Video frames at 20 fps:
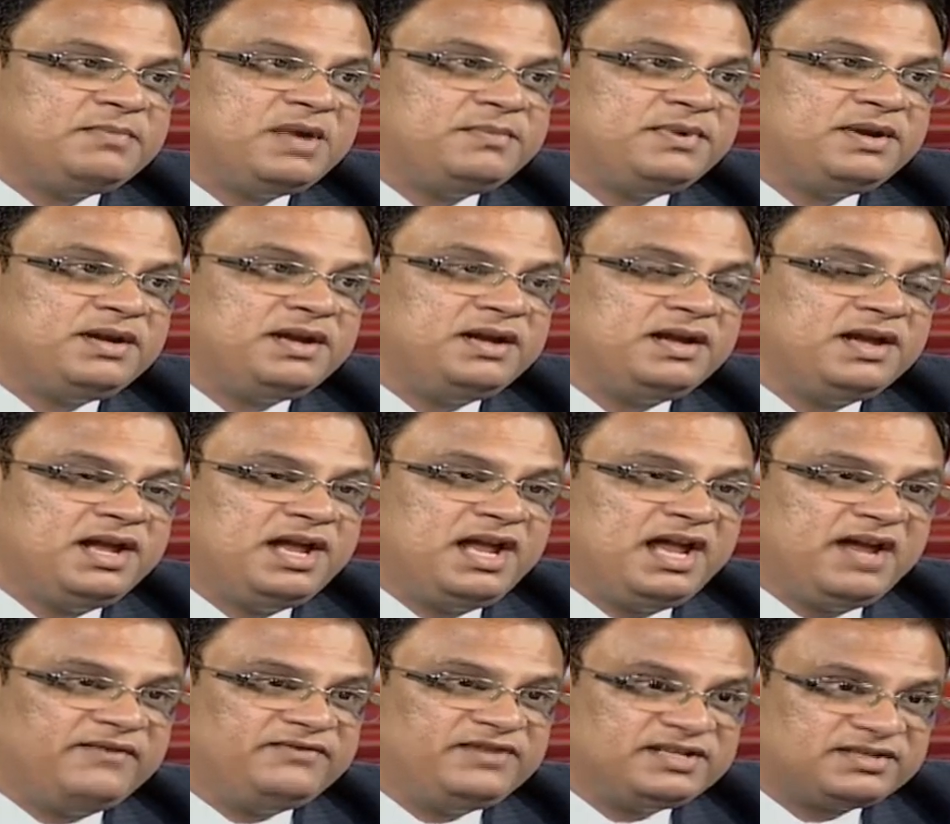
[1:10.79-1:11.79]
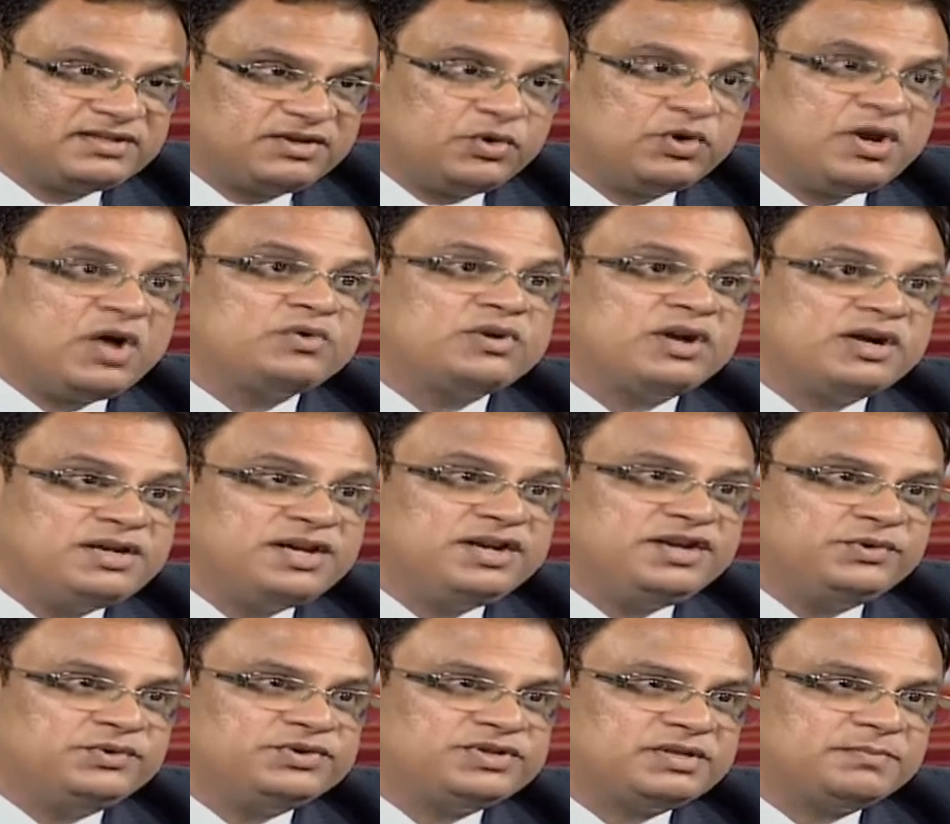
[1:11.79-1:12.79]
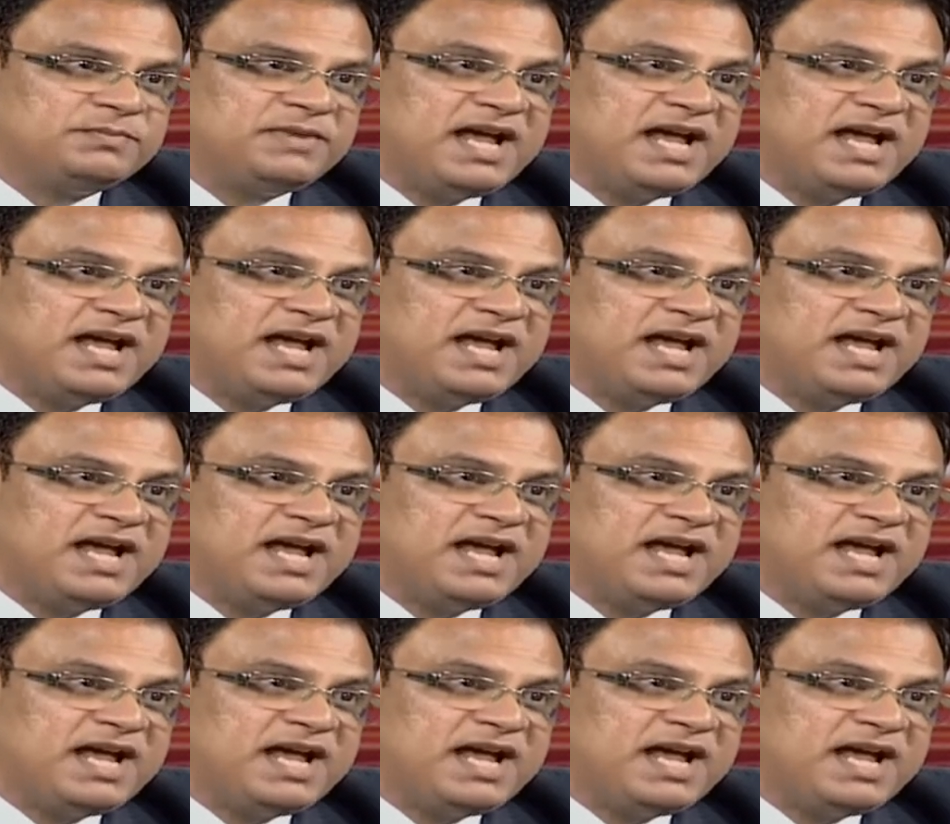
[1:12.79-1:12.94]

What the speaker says: maybe if this slowdown continues.